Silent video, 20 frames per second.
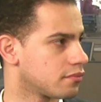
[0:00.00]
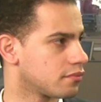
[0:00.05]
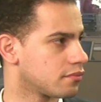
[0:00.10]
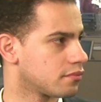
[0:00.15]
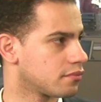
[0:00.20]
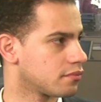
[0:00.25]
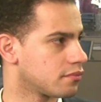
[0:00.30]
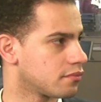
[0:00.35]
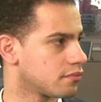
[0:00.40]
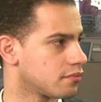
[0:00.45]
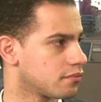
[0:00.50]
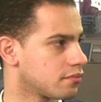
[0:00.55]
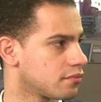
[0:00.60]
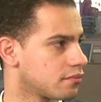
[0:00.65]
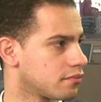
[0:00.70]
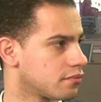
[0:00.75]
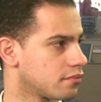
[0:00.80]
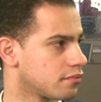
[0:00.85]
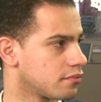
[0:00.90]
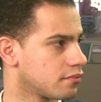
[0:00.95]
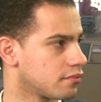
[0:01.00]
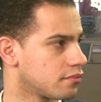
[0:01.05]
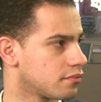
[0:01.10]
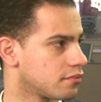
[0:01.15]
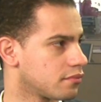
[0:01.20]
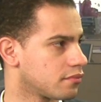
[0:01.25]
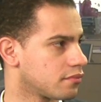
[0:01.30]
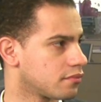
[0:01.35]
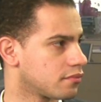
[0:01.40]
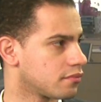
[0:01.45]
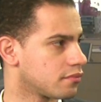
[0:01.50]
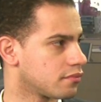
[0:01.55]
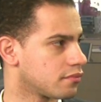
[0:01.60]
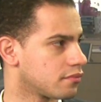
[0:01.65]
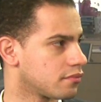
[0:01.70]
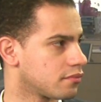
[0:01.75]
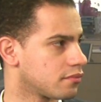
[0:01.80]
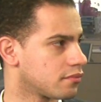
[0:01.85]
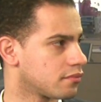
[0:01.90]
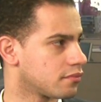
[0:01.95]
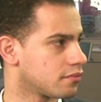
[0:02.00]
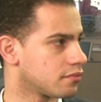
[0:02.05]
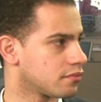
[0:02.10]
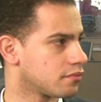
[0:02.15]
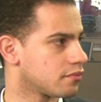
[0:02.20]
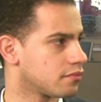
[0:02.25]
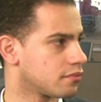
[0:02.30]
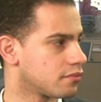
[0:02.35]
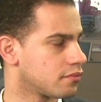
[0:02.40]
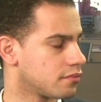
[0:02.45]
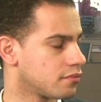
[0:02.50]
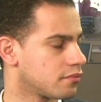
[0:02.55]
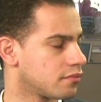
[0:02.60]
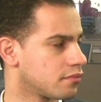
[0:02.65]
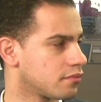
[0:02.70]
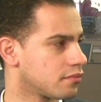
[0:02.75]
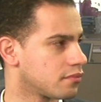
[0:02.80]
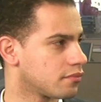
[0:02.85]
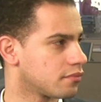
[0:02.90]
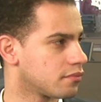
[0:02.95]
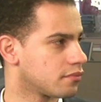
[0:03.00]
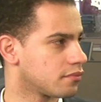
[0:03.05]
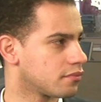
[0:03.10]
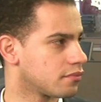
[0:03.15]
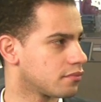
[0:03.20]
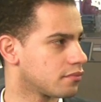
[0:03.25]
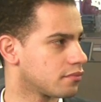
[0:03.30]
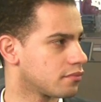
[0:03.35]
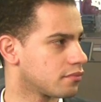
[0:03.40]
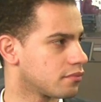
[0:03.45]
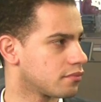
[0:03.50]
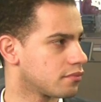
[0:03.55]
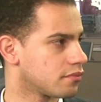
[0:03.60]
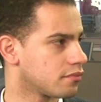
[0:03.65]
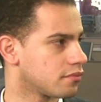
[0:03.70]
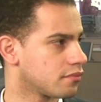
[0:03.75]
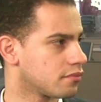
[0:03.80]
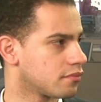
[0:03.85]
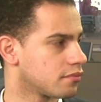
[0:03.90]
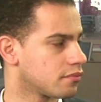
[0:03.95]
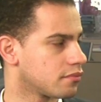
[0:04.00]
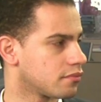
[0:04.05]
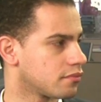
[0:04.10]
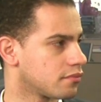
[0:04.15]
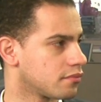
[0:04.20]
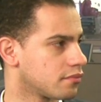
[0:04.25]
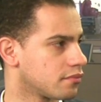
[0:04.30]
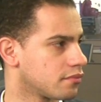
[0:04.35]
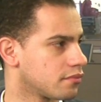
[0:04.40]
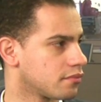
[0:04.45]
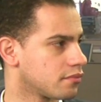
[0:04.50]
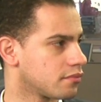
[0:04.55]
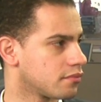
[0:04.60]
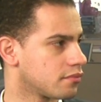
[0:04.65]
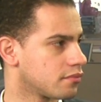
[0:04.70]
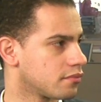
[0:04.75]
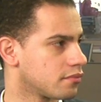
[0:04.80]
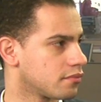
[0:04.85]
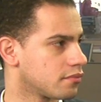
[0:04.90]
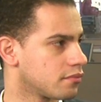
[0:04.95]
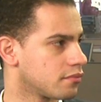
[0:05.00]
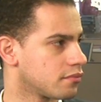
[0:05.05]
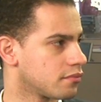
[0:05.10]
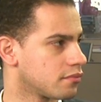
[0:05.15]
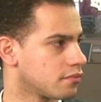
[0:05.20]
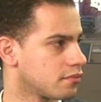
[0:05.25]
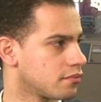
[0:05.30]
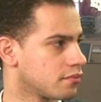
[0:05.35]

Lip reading: No words are spoken by the person on screen.